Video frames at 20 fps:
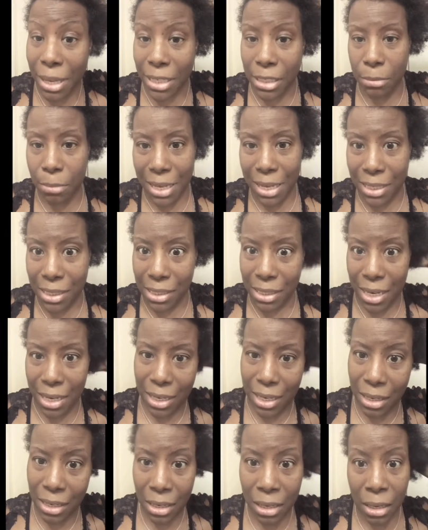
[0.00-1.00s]
as my
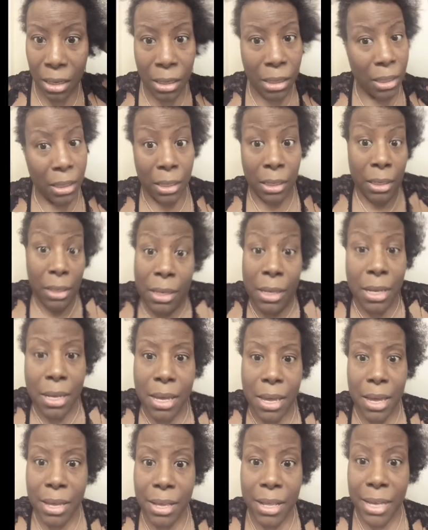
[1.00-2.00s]
setting.
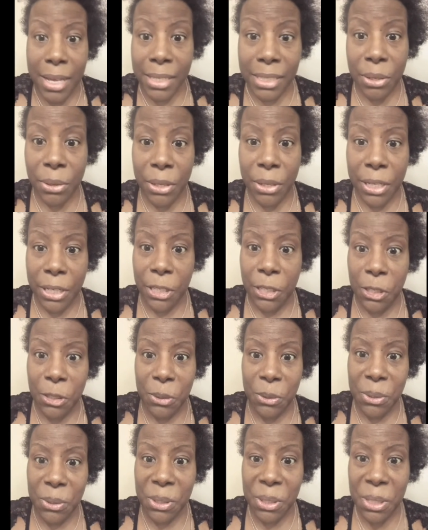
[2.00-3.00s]
And that's all I
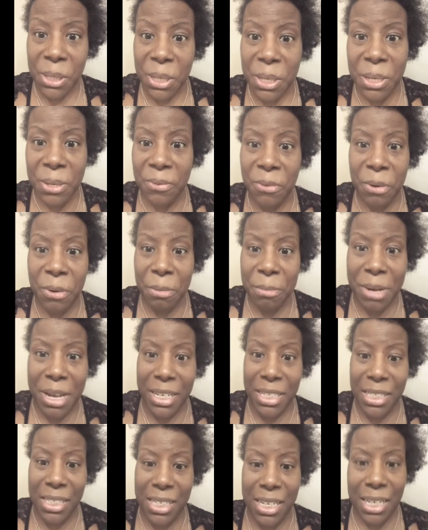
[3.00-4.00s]
use for
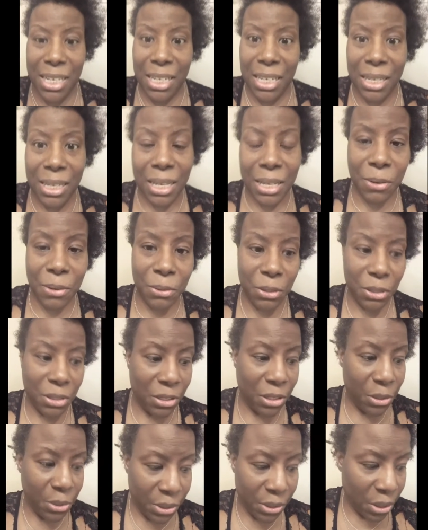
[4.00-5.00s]
my setting. I
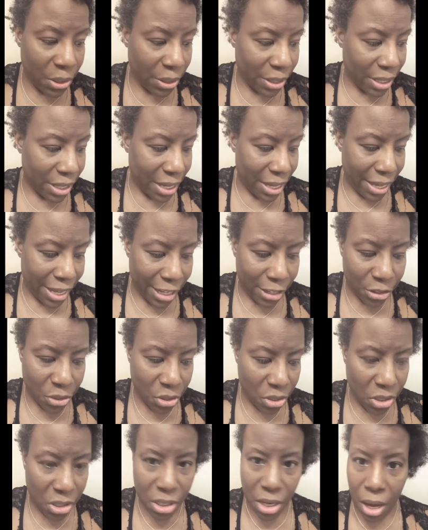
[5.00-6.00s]
don't use all of that
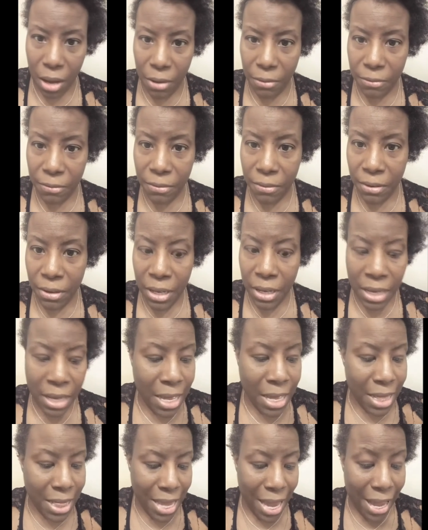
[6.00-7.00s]
extra stuff.
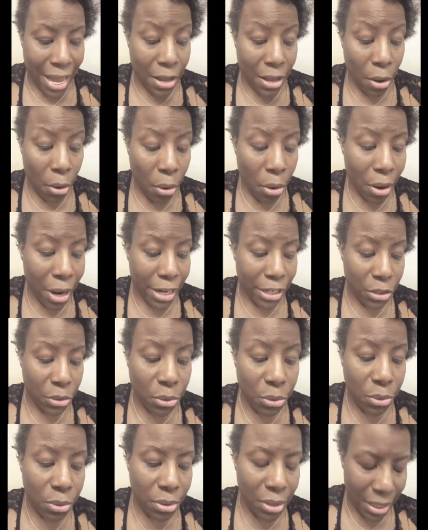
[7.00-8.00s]
That, or I do,
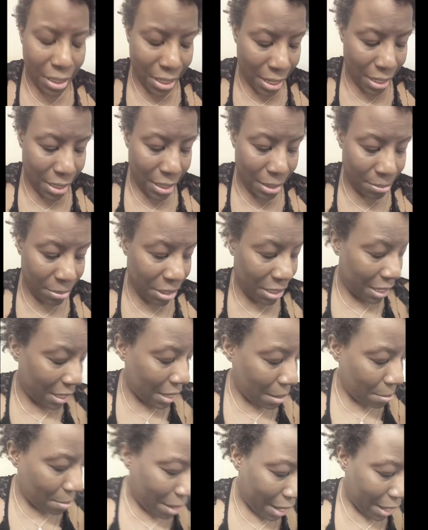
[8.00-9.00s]
now let me take
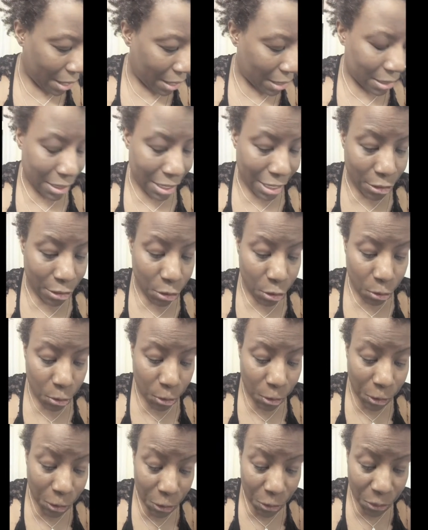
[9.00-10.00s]
that back, because I do
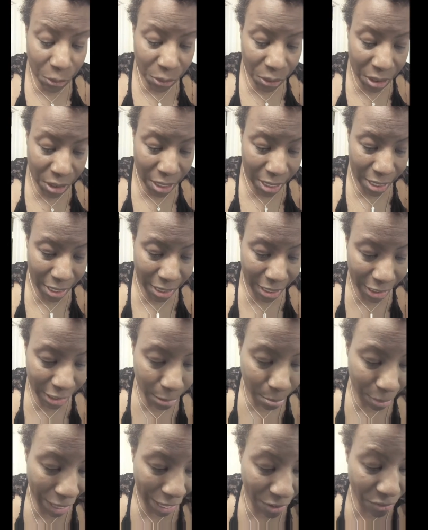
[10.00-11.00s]
use this
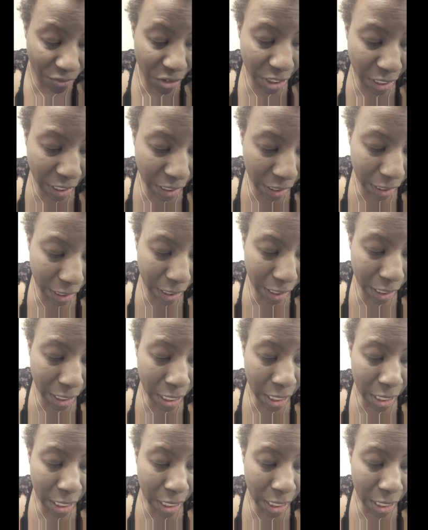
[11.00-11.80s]
Black Vanilla